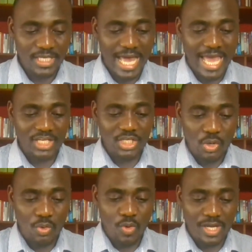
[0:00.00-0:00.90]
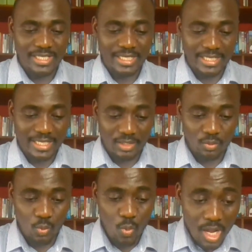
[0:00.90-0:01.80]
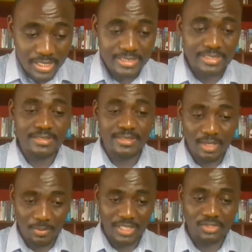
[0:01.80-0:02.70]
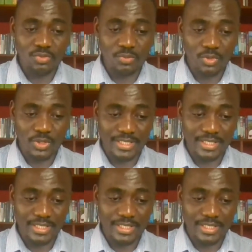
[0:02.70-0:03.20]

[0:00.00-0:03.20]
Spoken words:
I know what I can want about tomorrow,